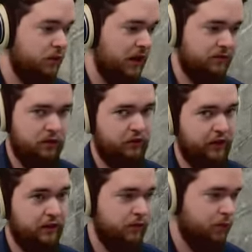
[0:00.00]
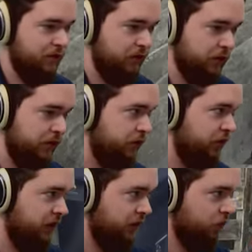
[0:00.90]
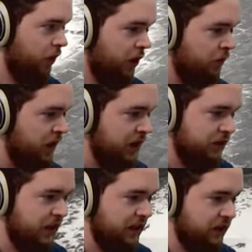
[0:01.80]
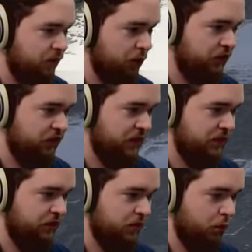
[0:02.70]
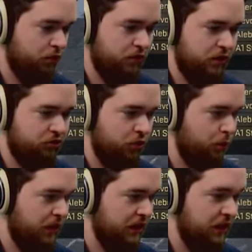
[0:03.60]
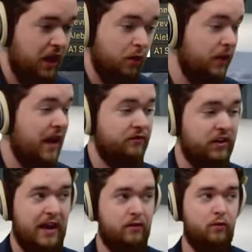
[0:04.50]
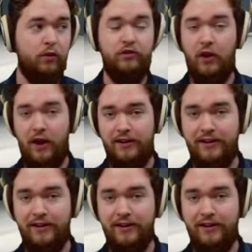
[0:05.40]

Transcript: you out of using it if you prefer using it as well. The AK-47 is the more traditional pick. We have 10. We're done.